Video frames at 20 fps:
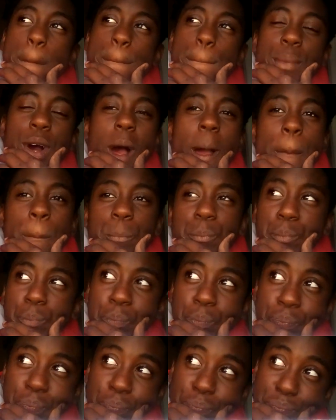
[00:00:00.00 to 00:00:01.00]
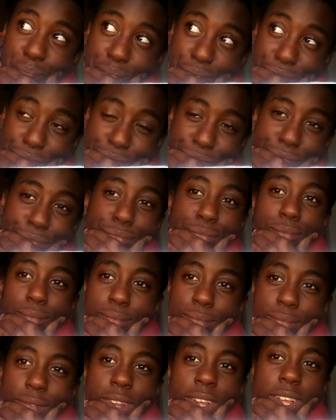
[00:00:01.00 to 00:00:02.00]
But
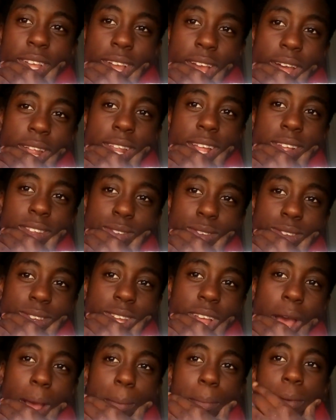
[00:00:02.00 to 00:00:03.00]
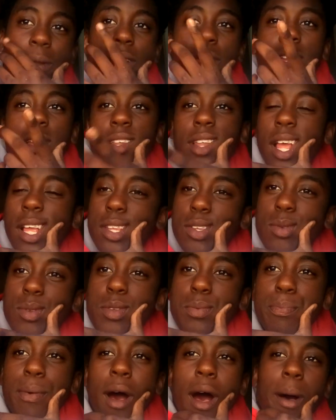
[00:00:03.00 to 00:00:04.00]
yeah, that's what's happening, and that's
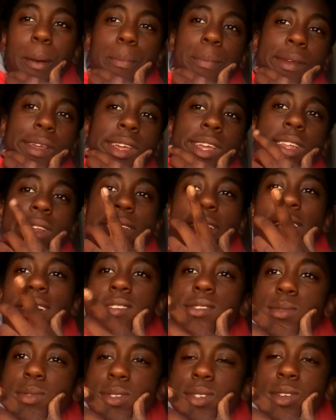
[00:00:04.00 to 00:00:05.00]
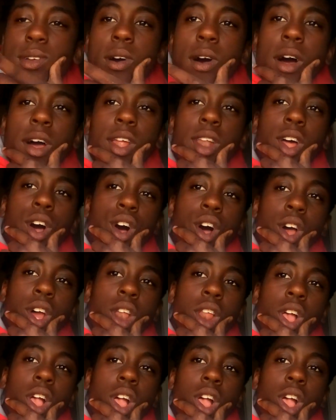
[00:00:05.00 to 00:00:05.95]
what's popping, and that's what's going on.